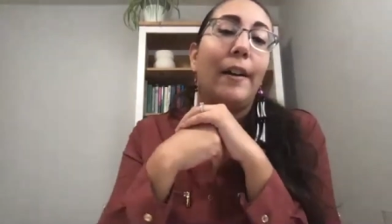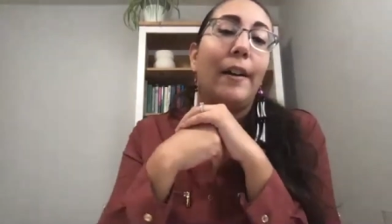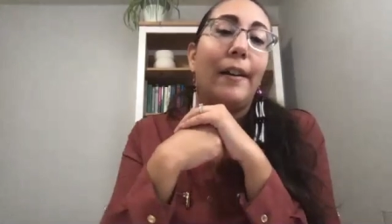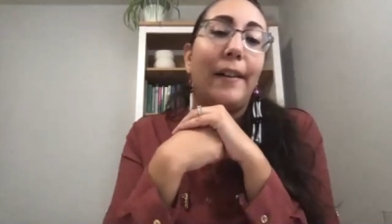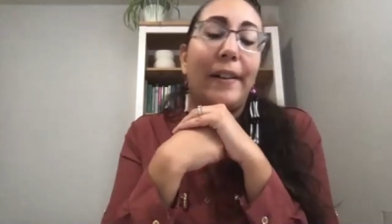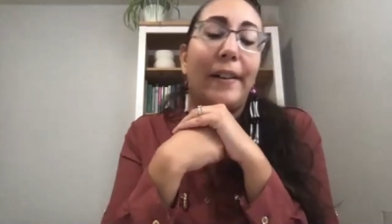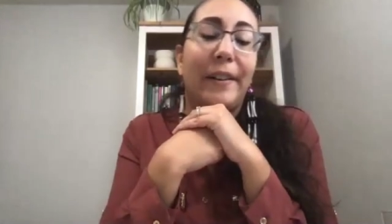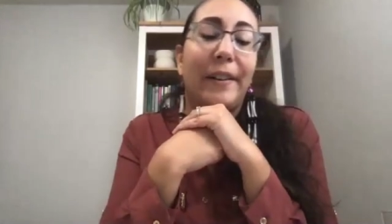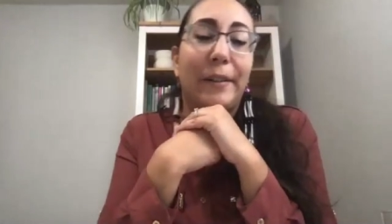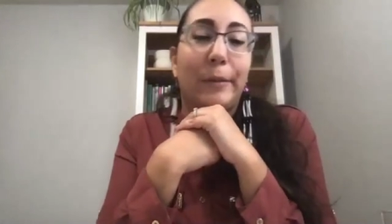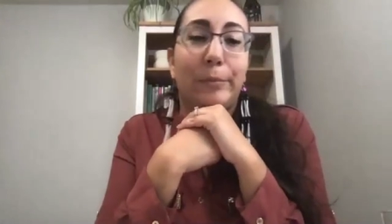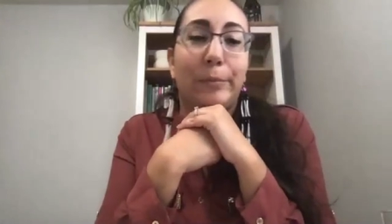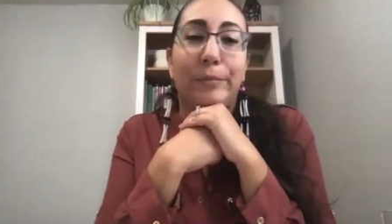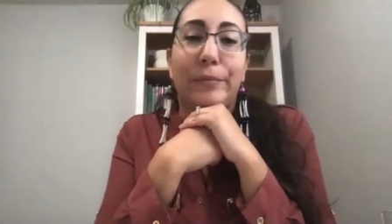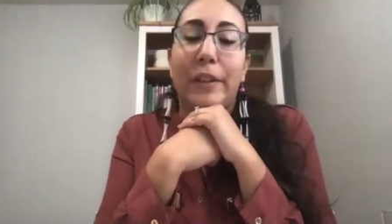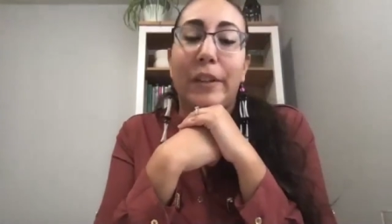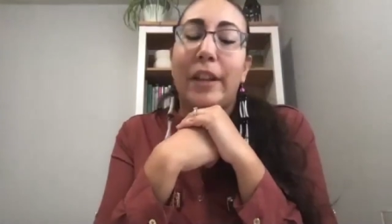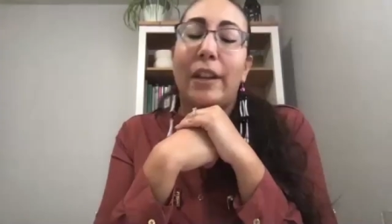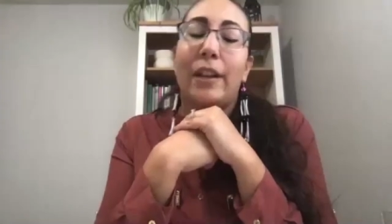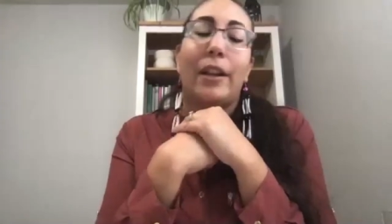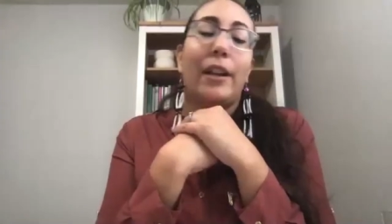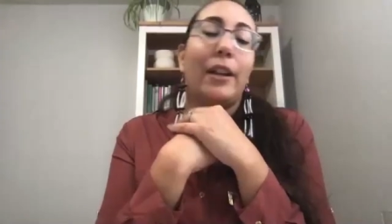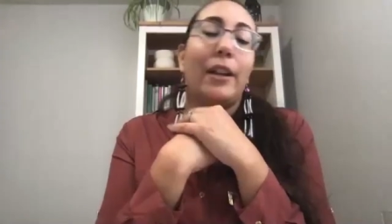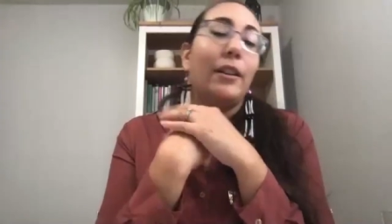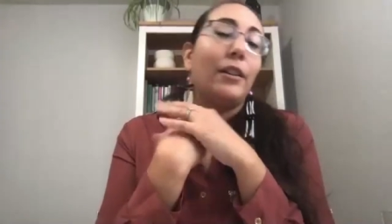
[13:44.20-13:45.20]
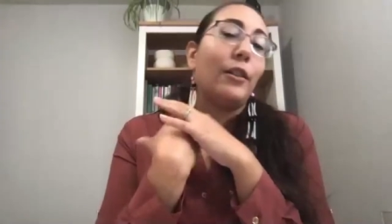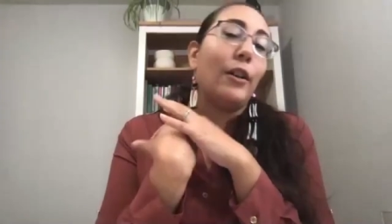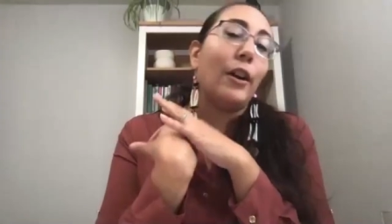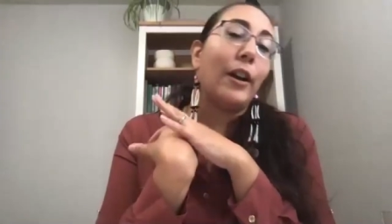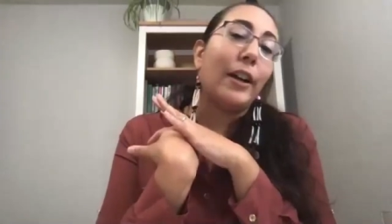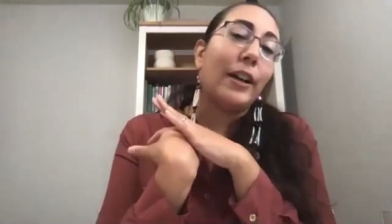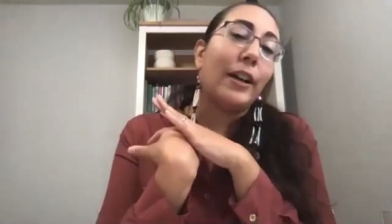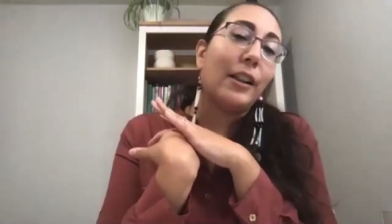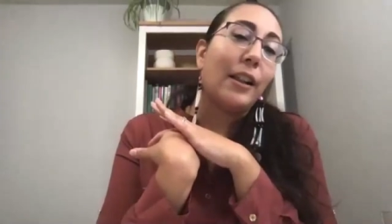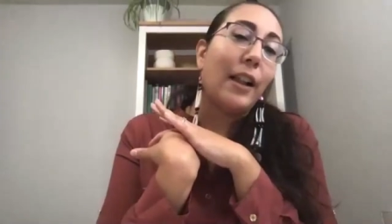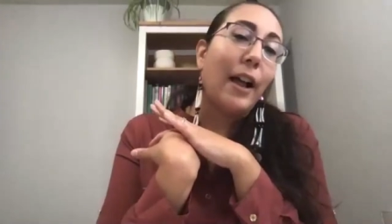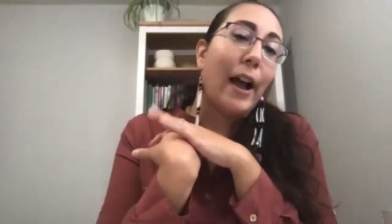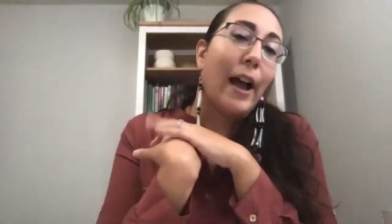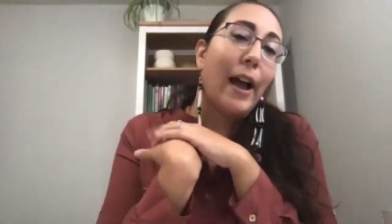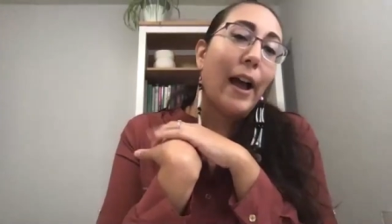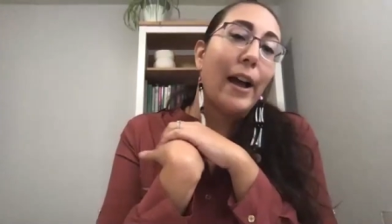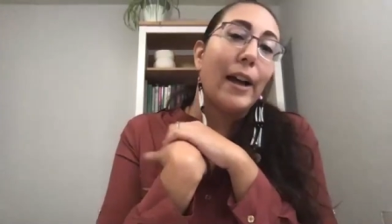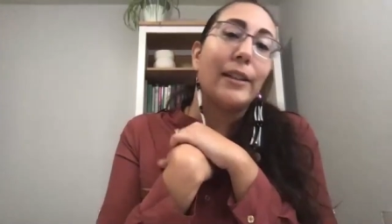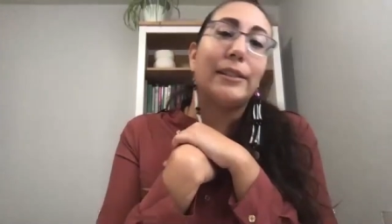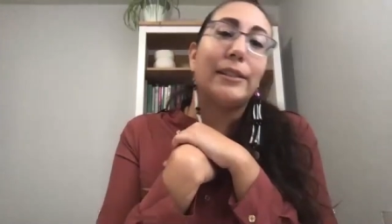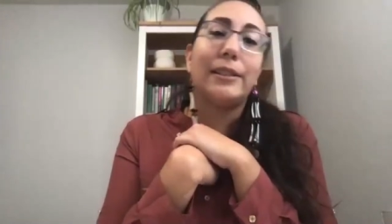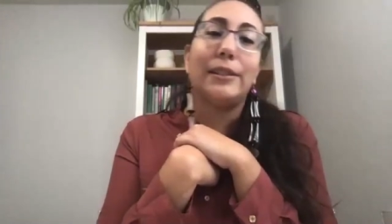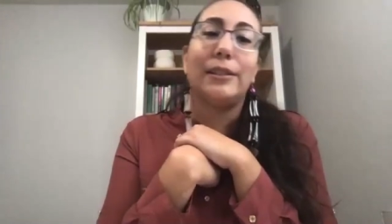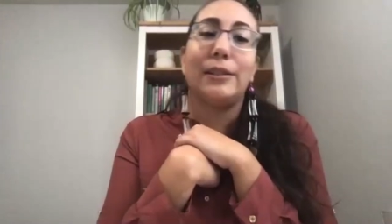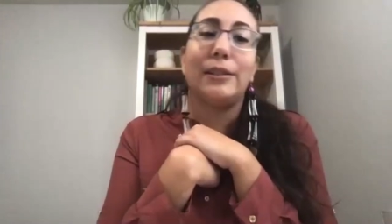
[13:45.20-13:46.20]
um, in an art
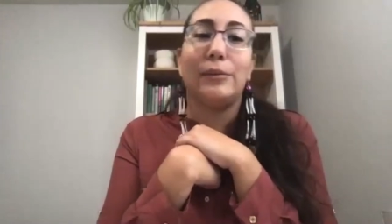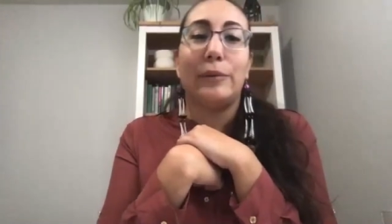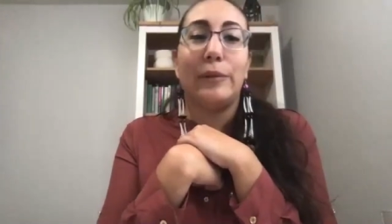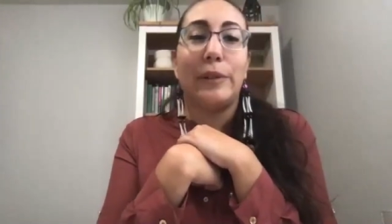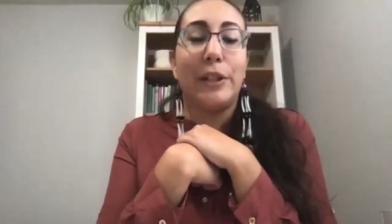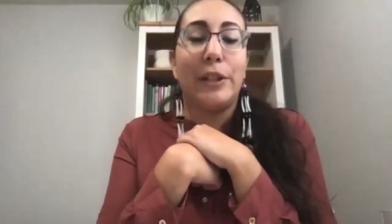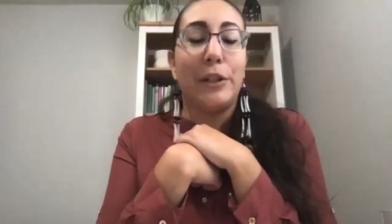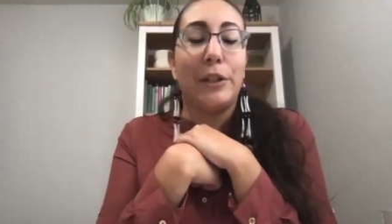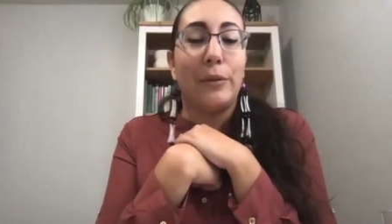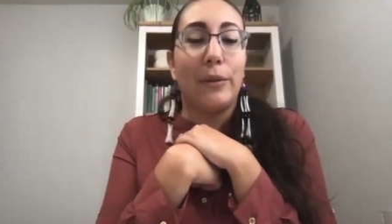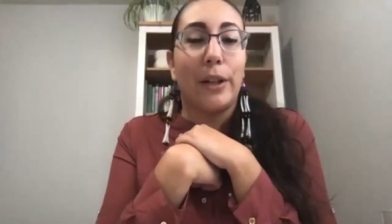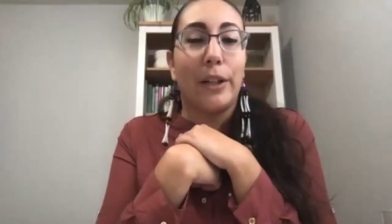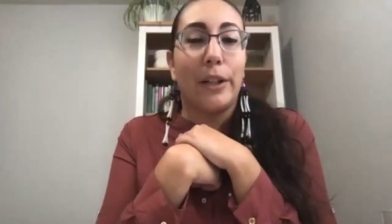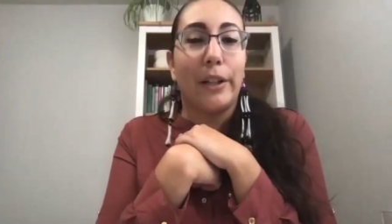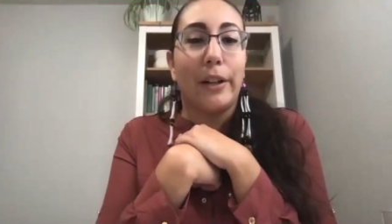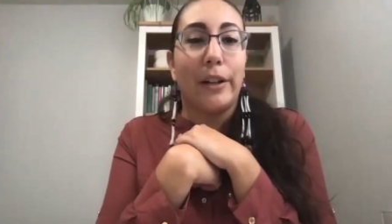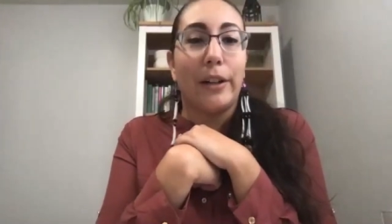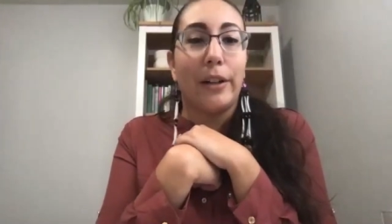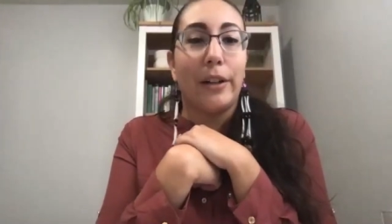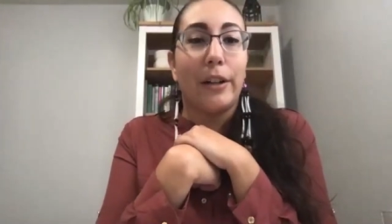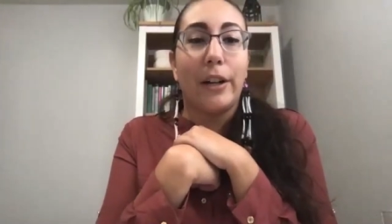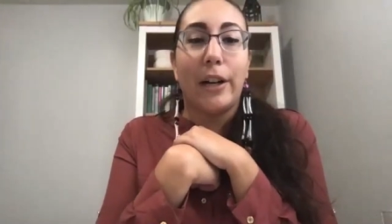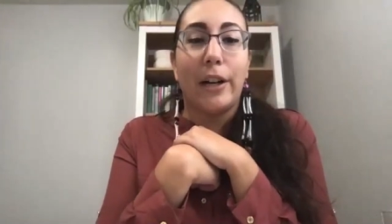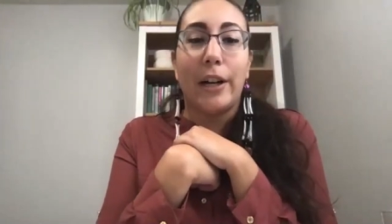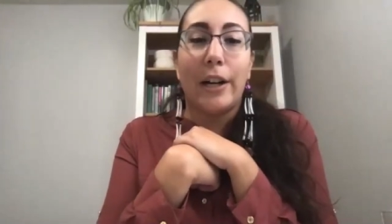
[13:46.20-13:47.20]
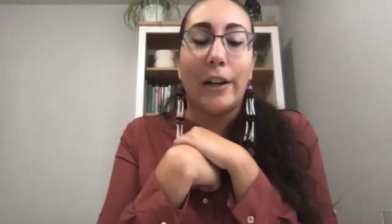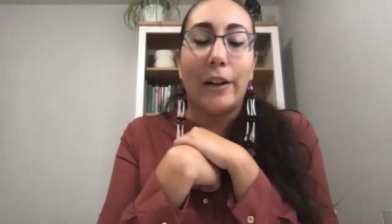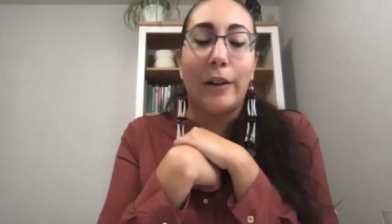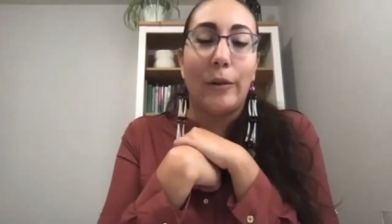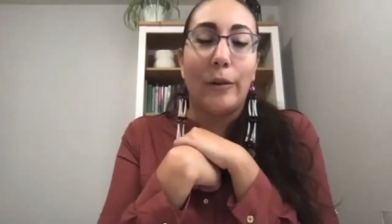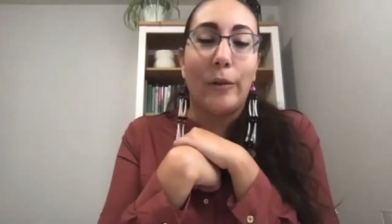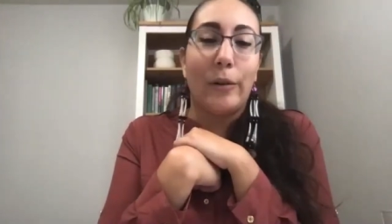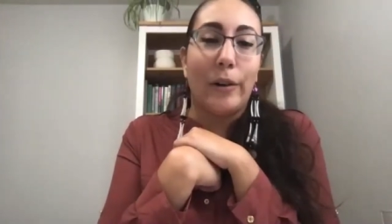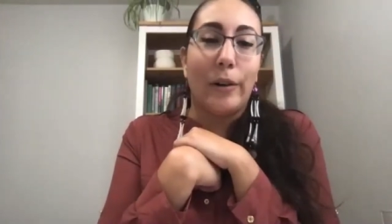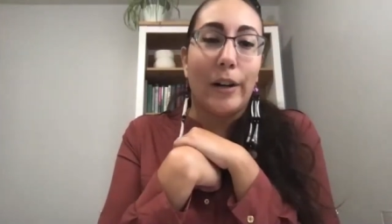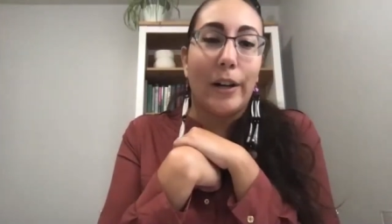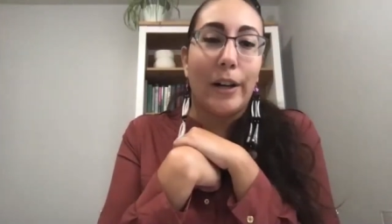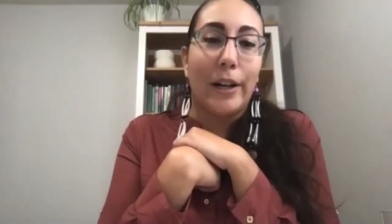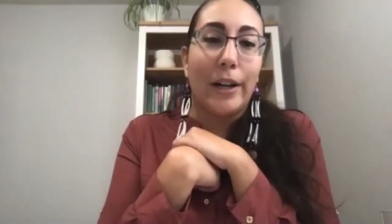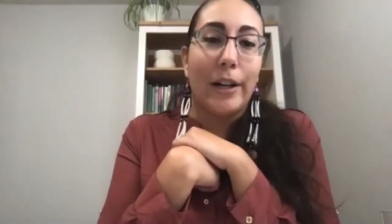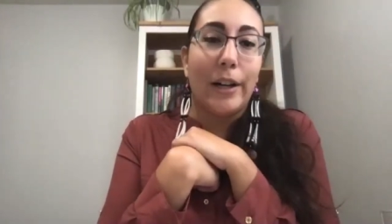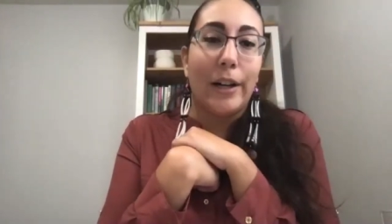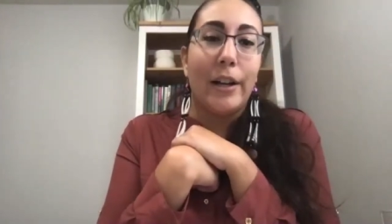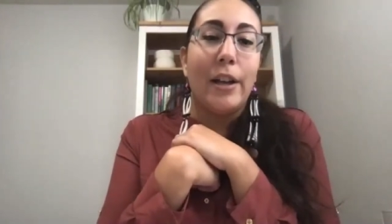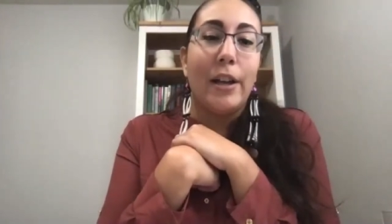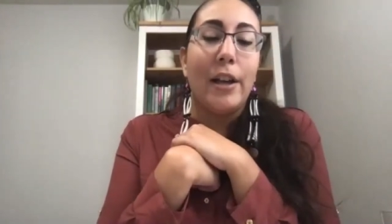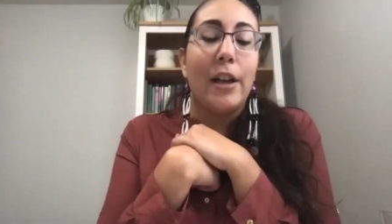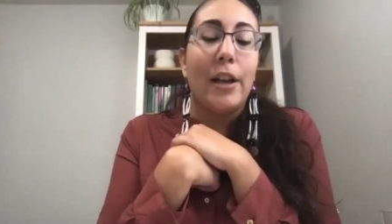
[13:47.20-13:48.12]
class when you were younger, or